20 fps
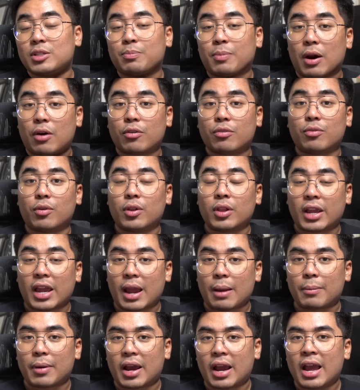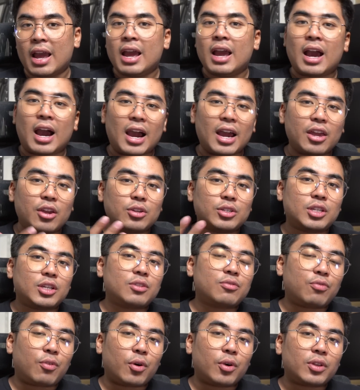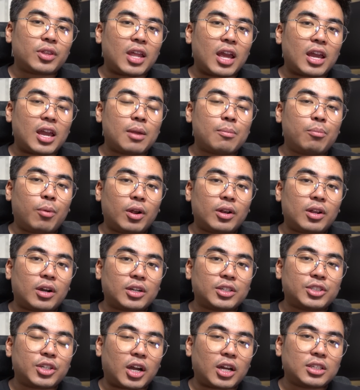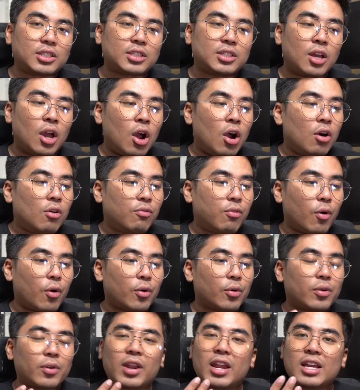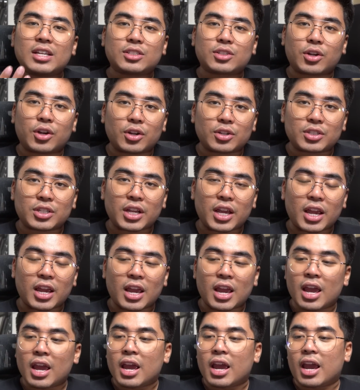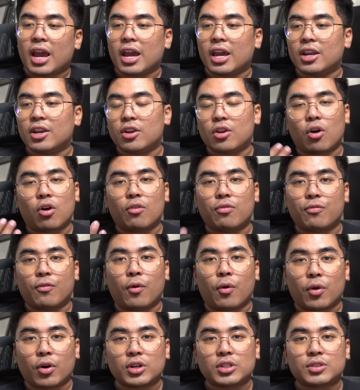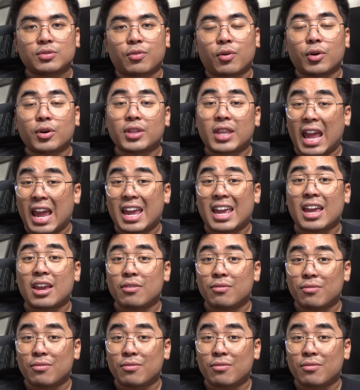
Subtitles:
powerful camera. I use it for taking product shots, for researching, and of course for taking